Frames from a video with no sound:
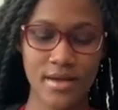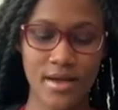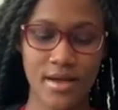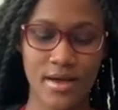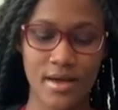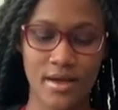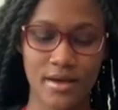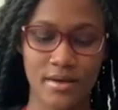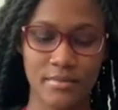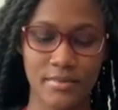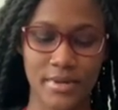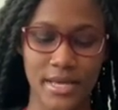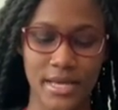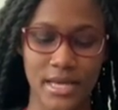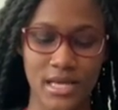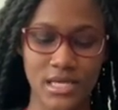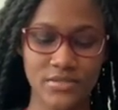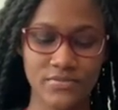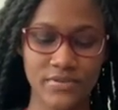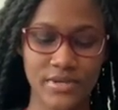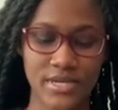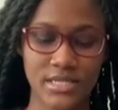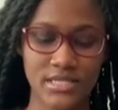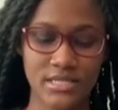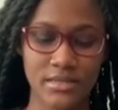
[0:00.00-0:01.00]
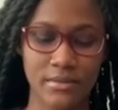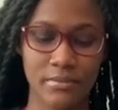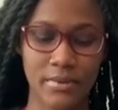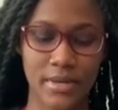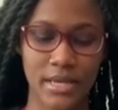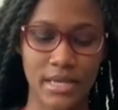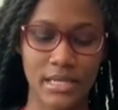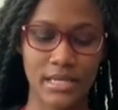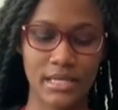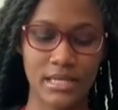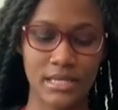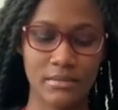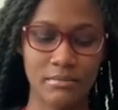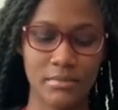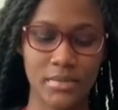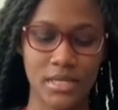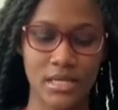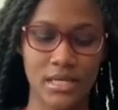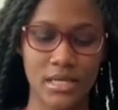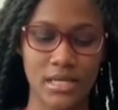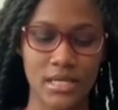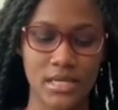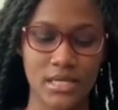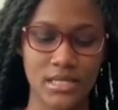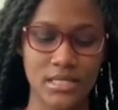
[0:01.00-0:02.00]
Um, I asked for his opinion
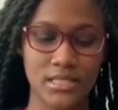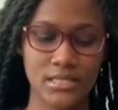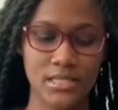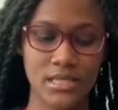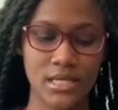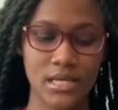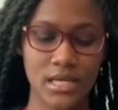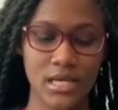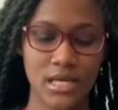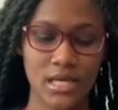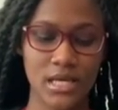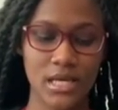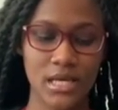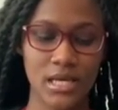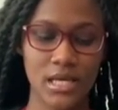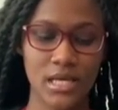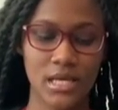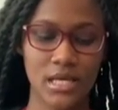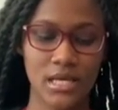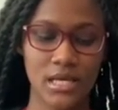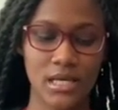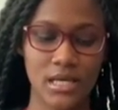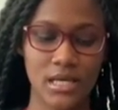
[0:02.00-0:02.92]
because he